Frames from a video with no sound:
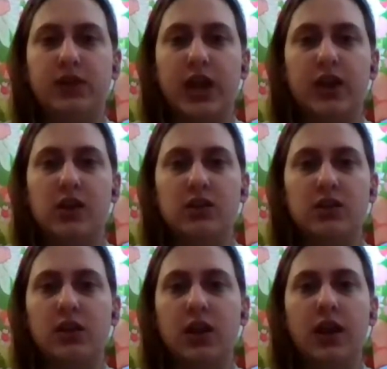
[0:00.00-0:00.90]

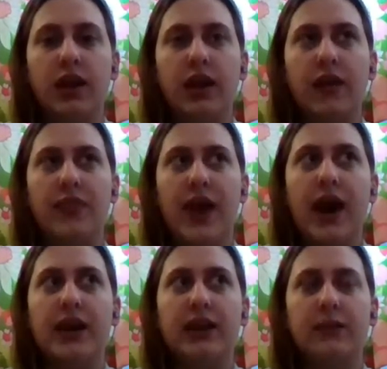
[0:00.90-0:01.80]
character, and
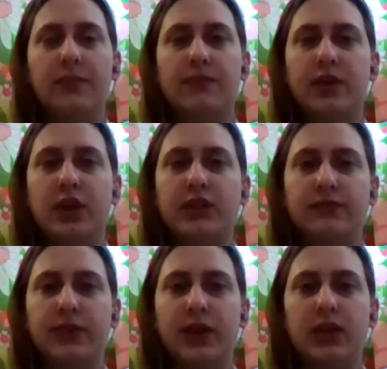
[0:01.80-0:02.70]
that can be very
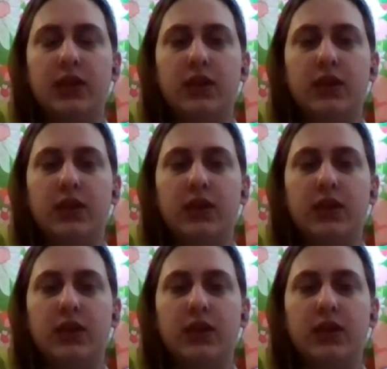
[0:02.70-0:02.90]
different.